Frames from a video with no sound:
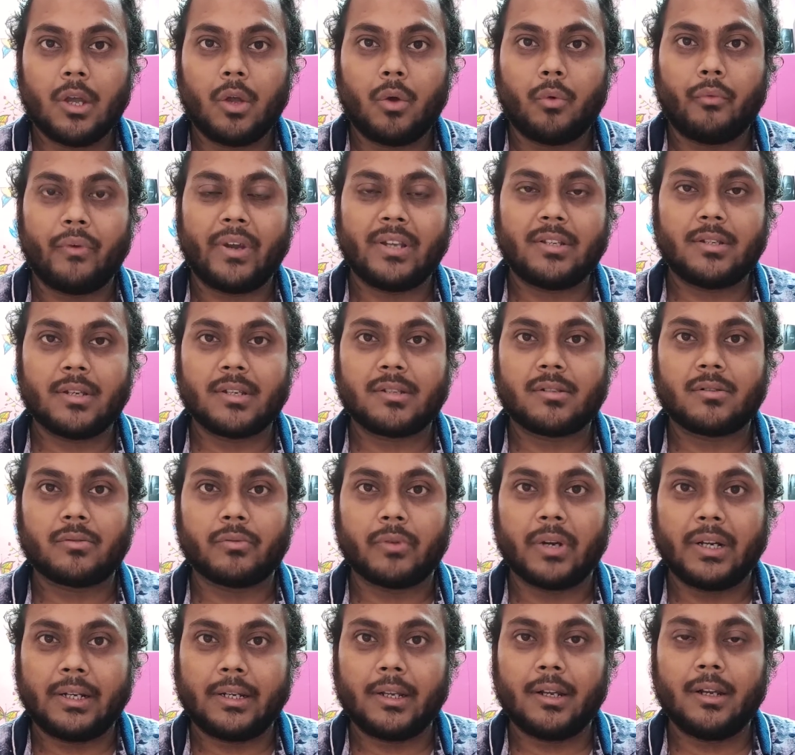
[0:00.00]
were just
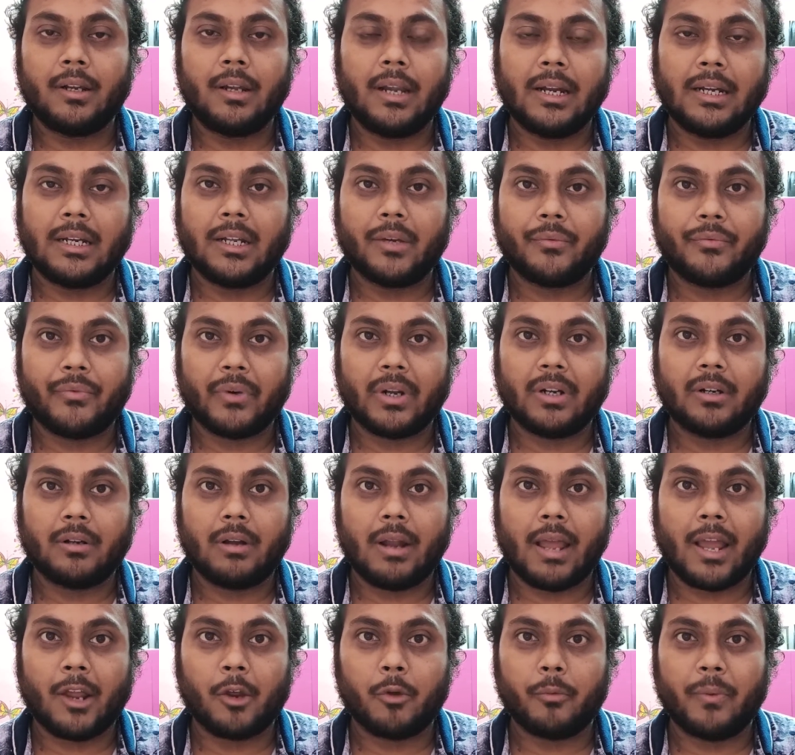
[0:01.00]
written in different
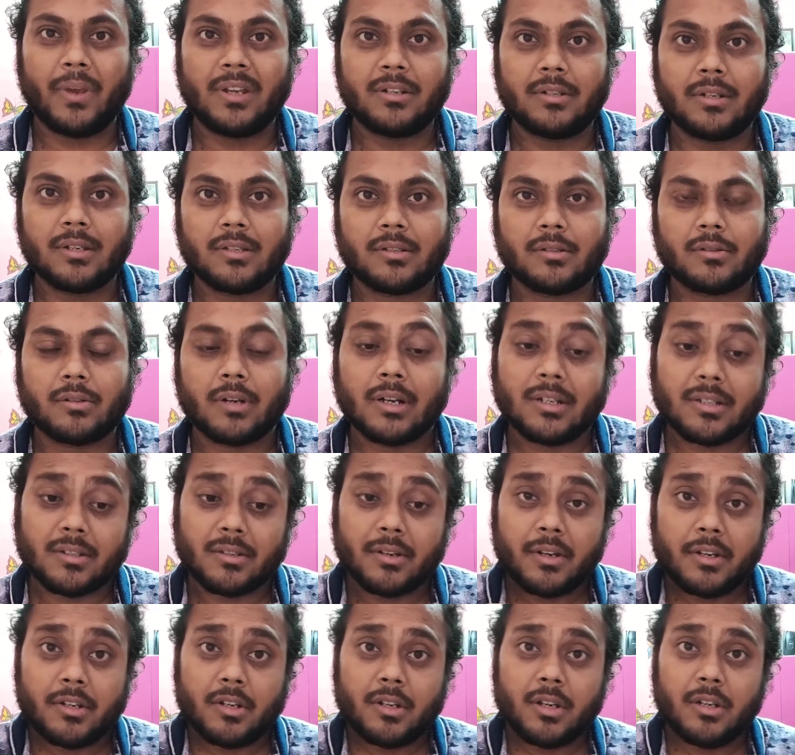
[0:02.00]
languages,
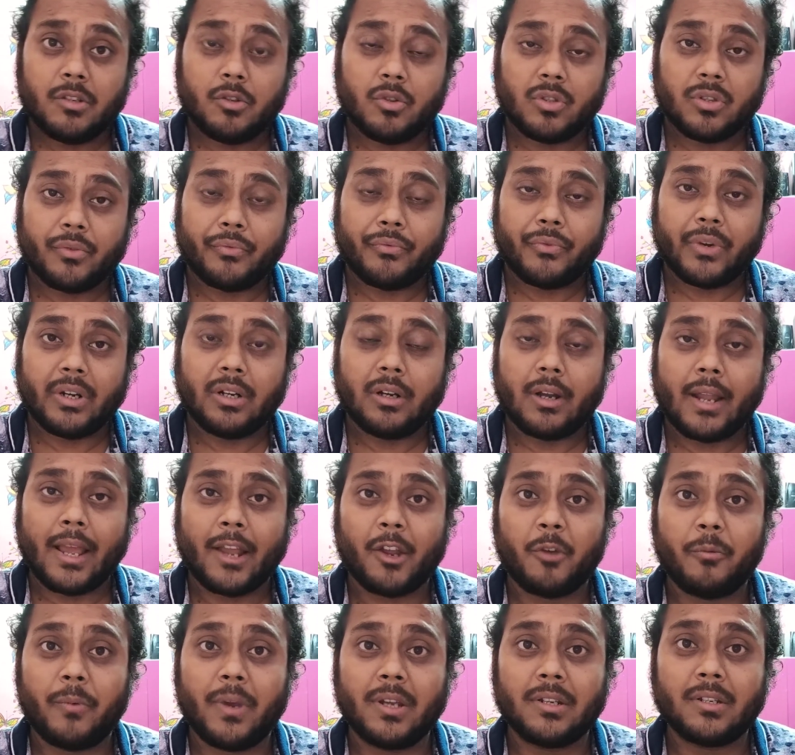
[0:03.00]
translated into different
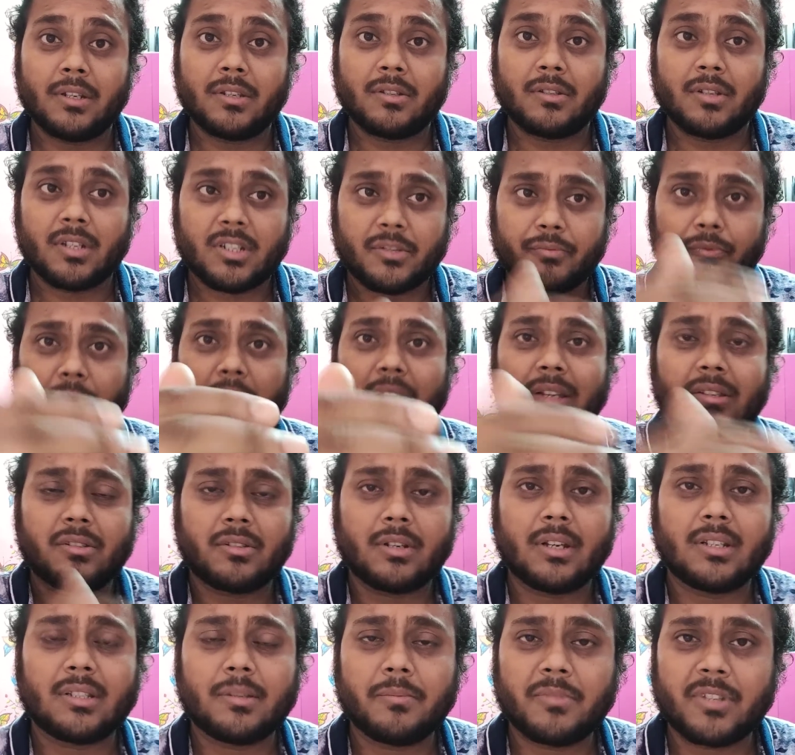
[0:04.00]
languages. Just for
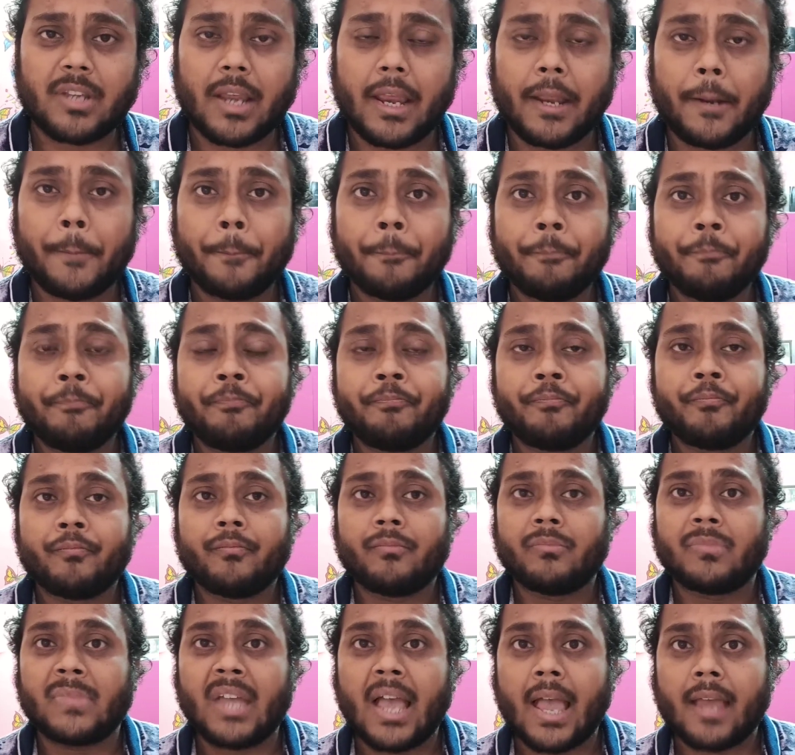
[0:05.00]
instance, I'm saying
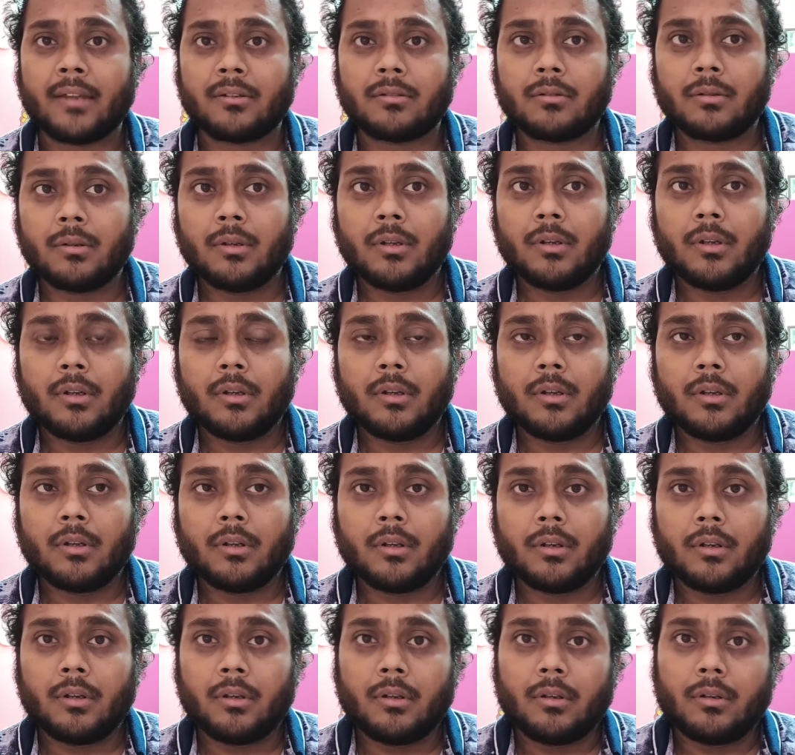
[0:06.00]
that
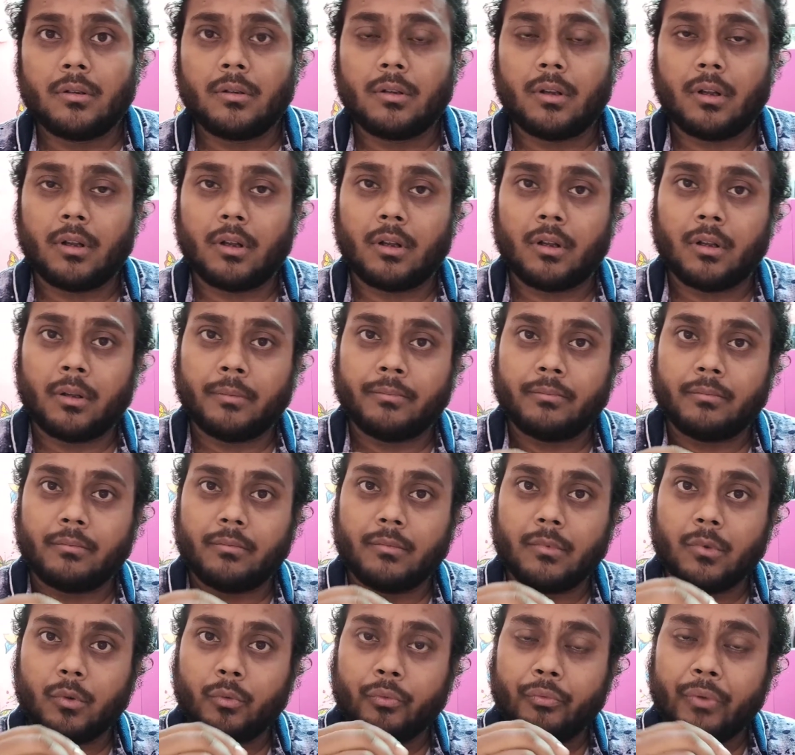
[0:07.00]

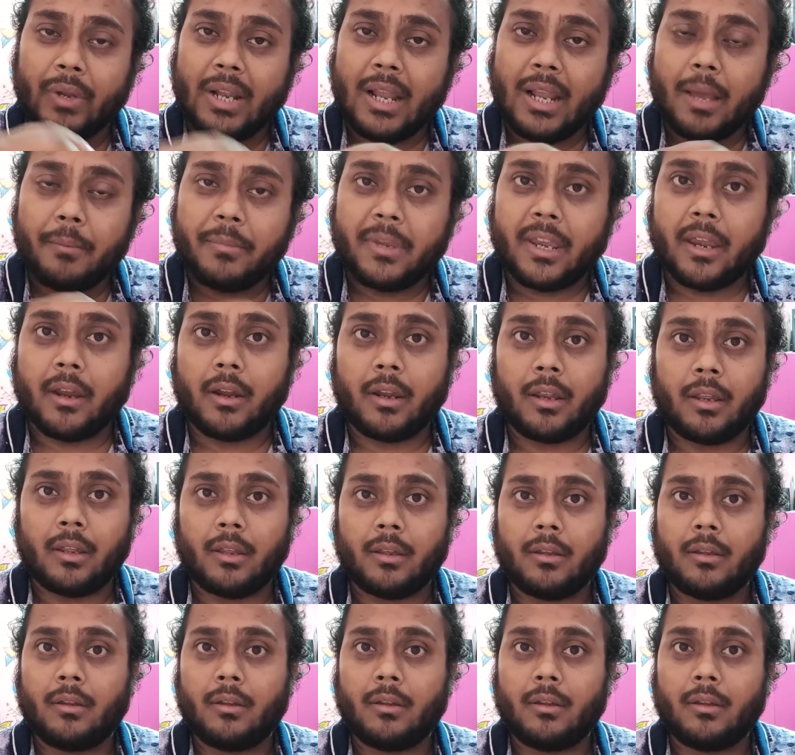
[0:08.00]
William Carey,